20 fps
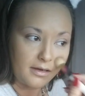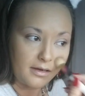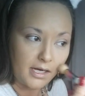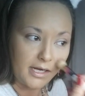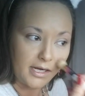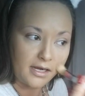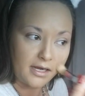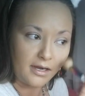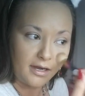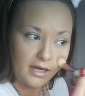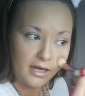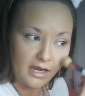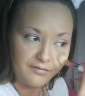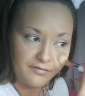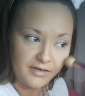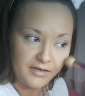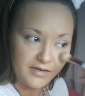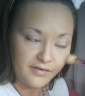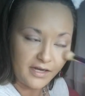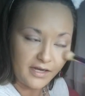I
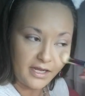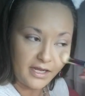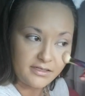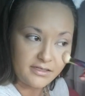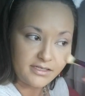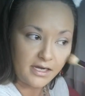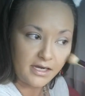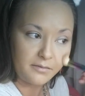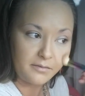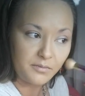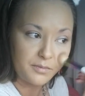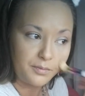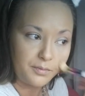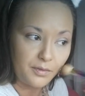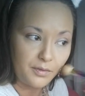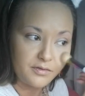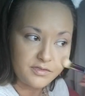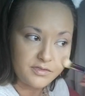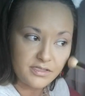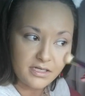haven't even had time to
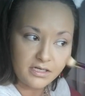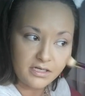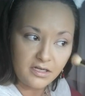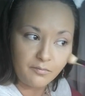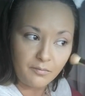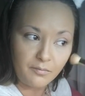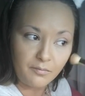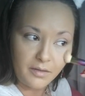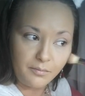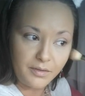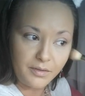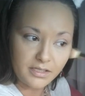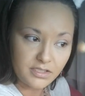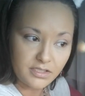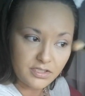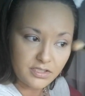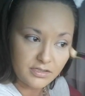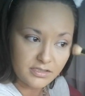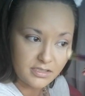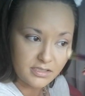post any of my
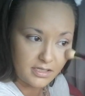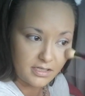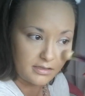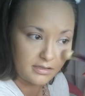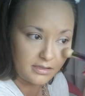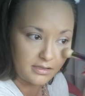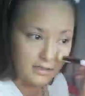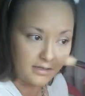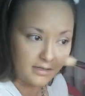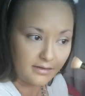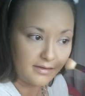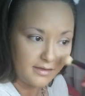pictures lately.